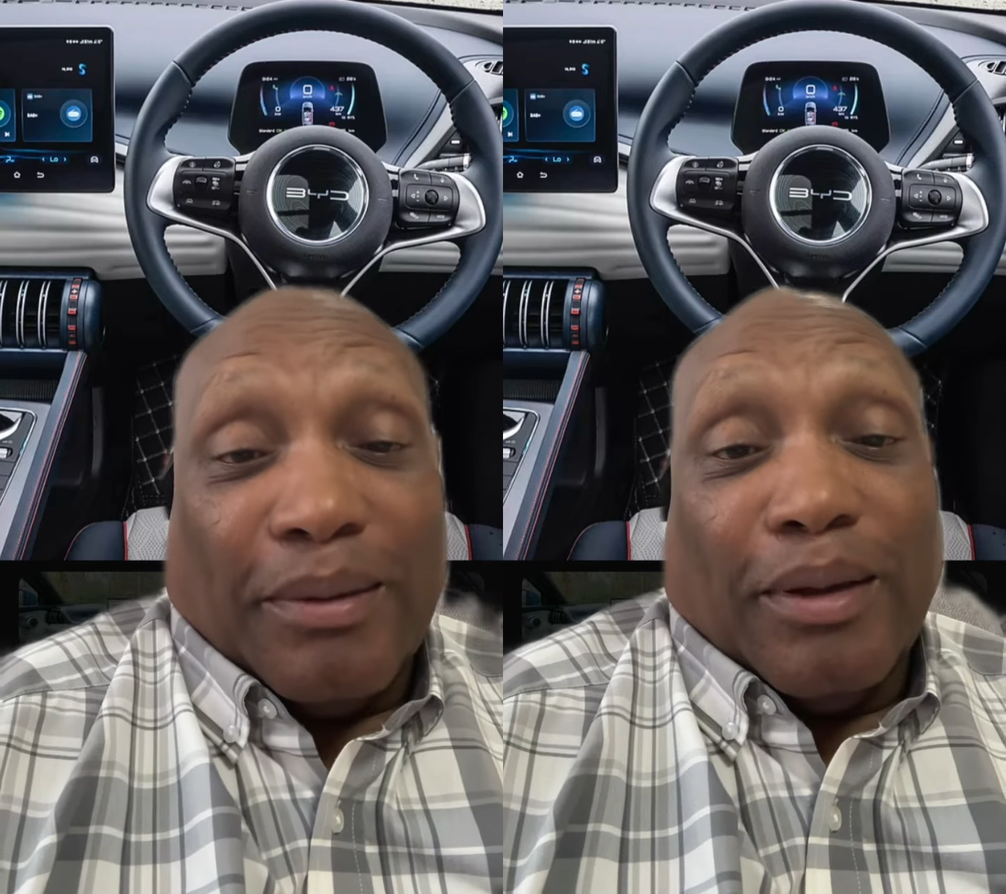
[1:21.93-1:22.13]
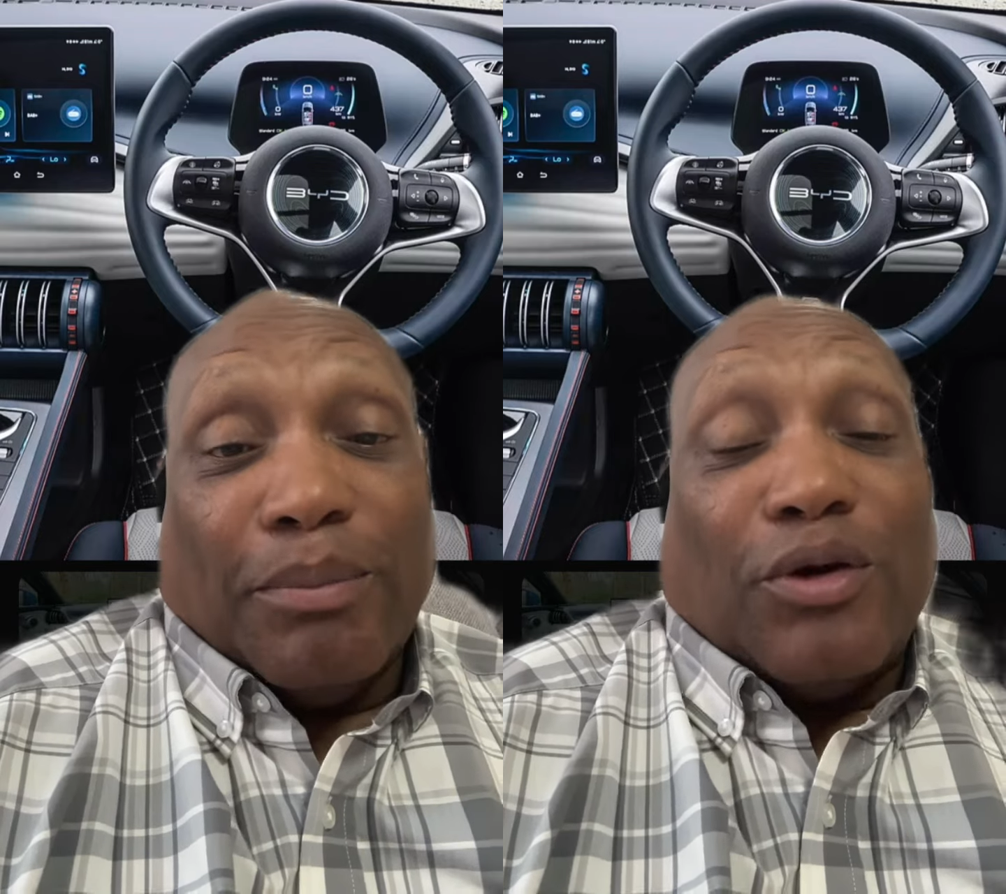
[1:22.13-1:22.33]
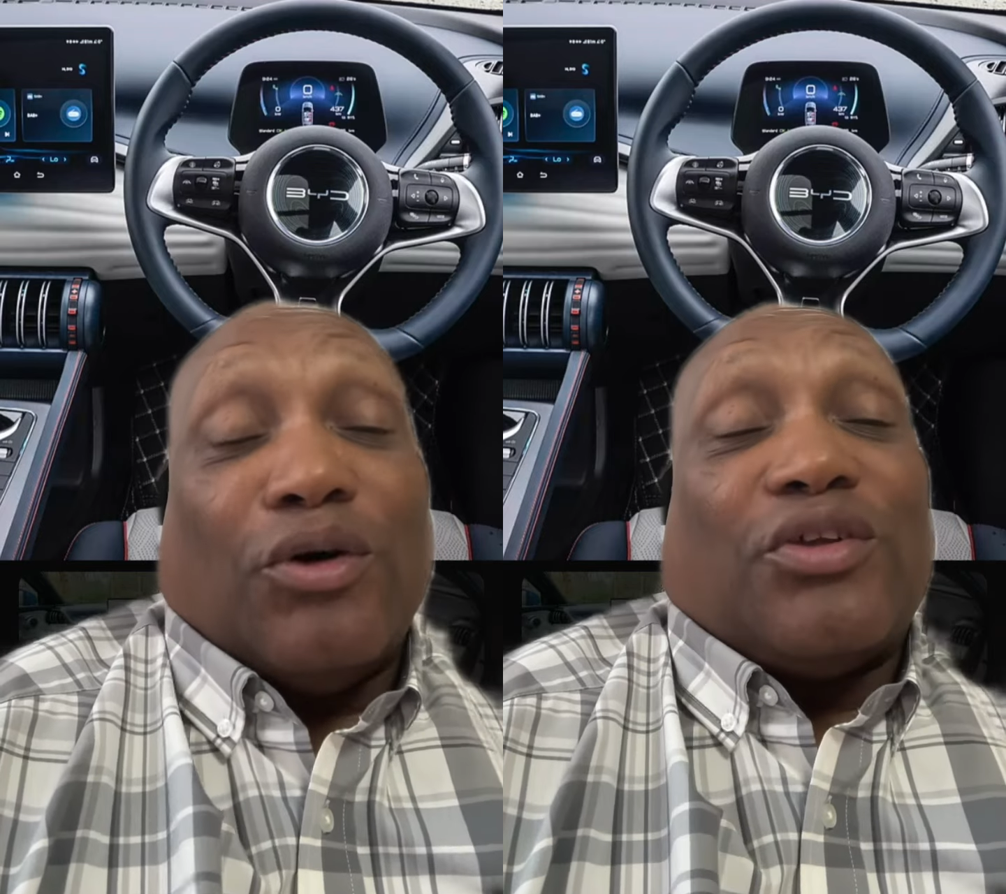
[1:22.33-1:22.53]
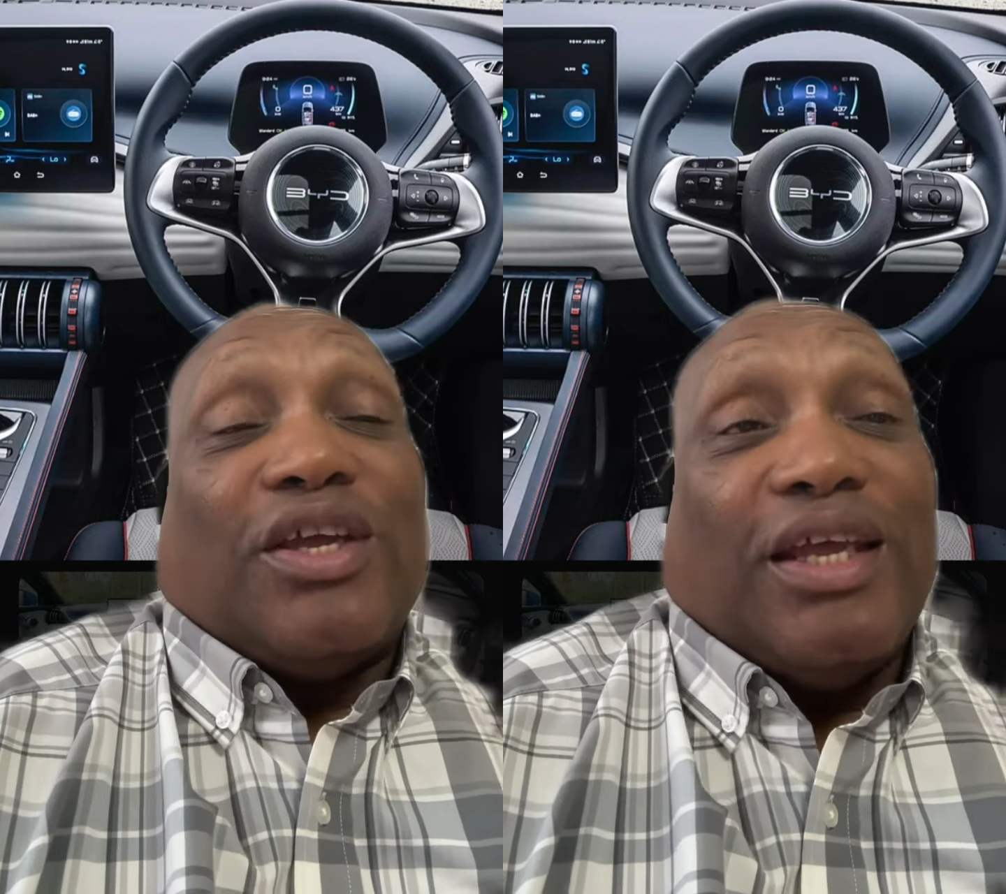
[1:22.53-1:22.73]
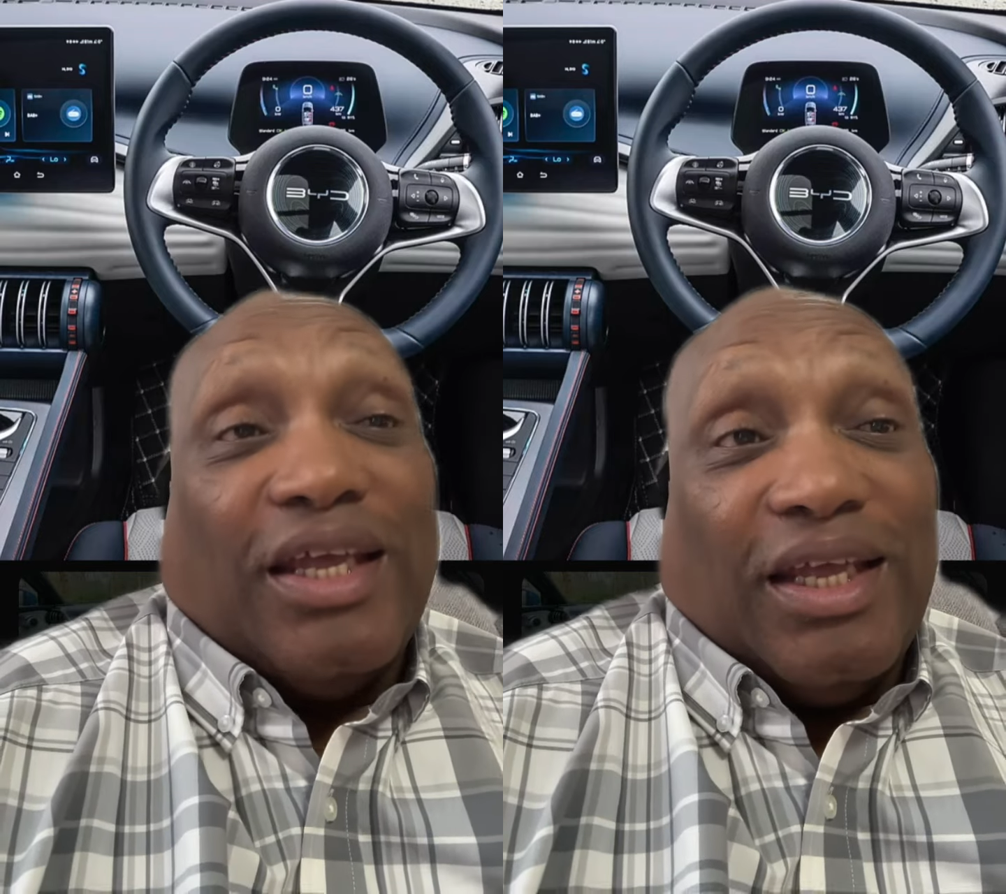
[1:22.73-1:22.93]
because
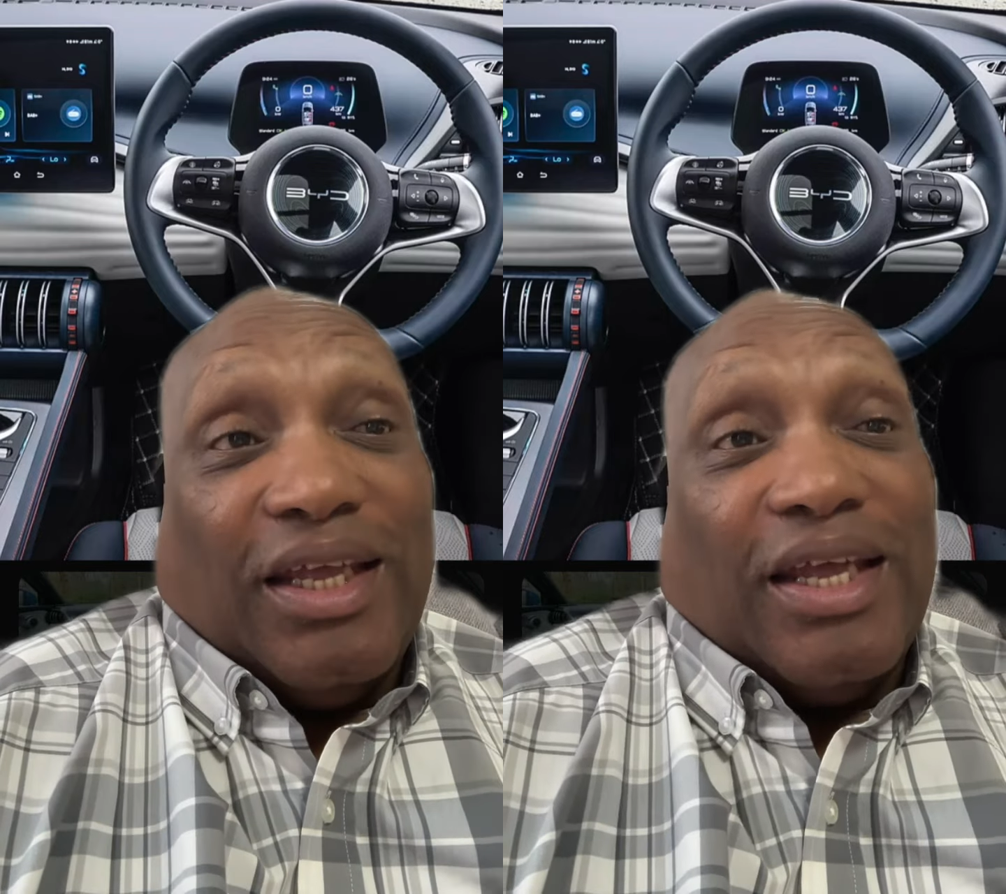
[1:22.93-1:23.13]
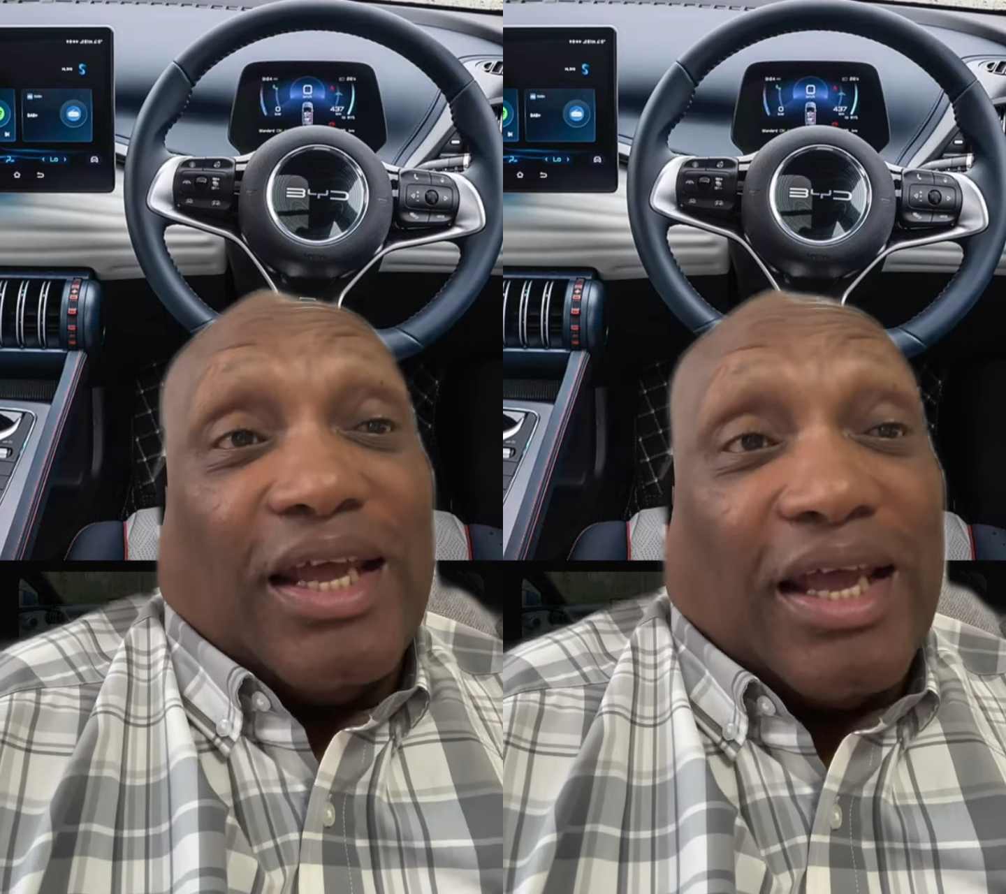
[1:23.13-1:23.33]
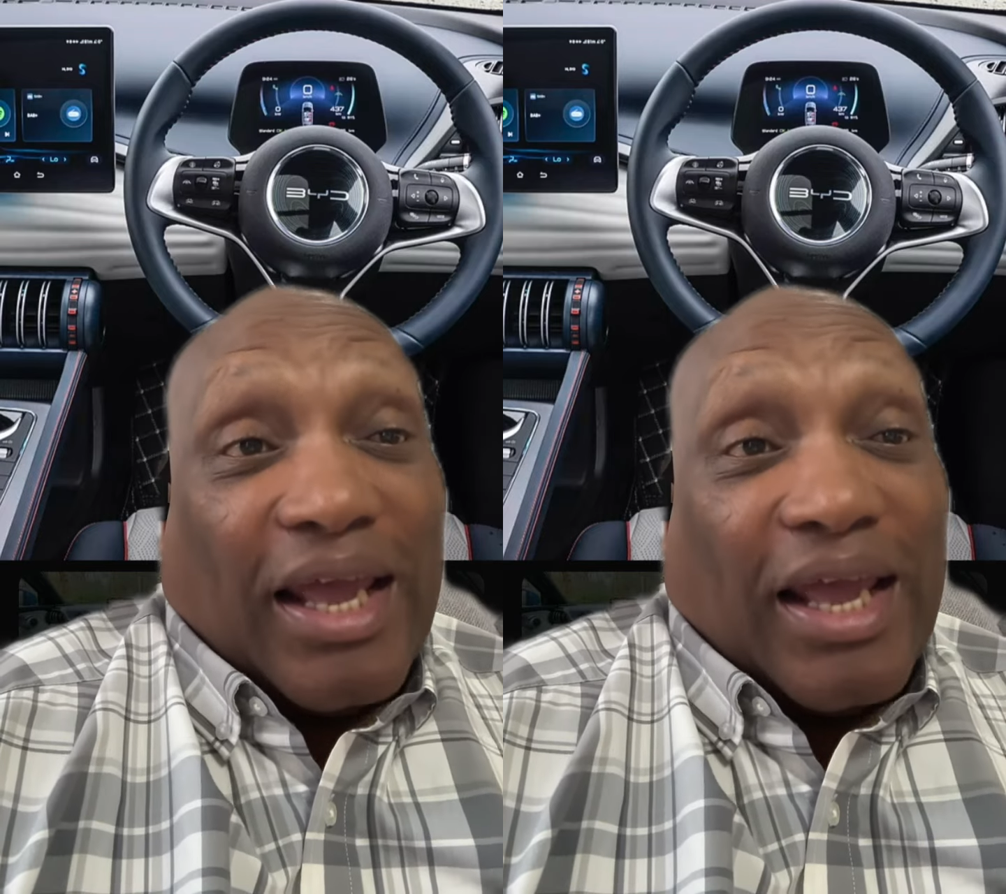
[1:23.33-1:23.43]
he